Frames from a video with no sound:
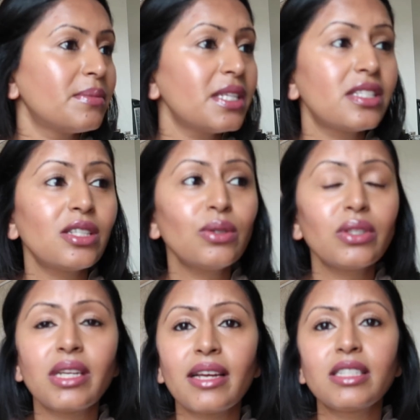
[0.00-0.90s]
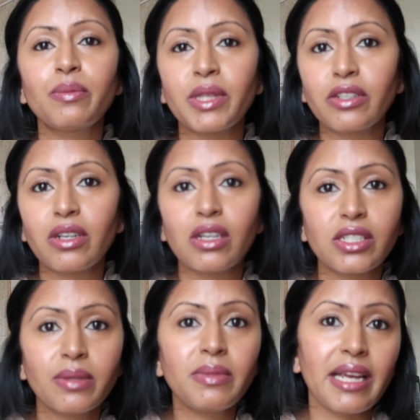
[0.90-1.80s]
They still look nice, but there are
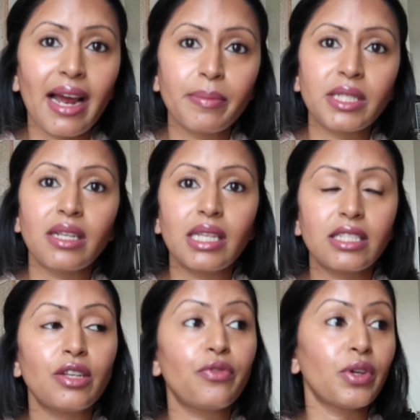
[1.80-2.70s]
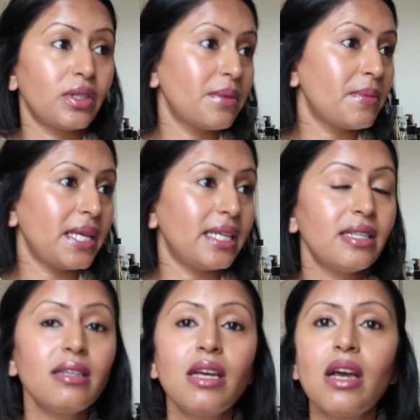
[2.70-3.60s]
some gaps and I like to fill them
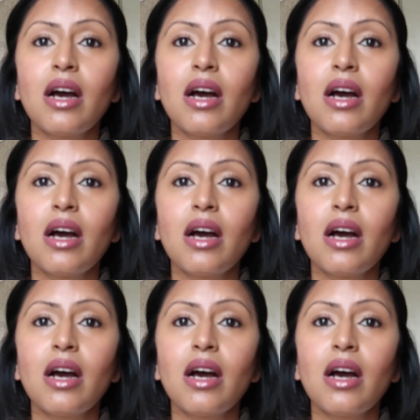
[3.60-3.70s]
in,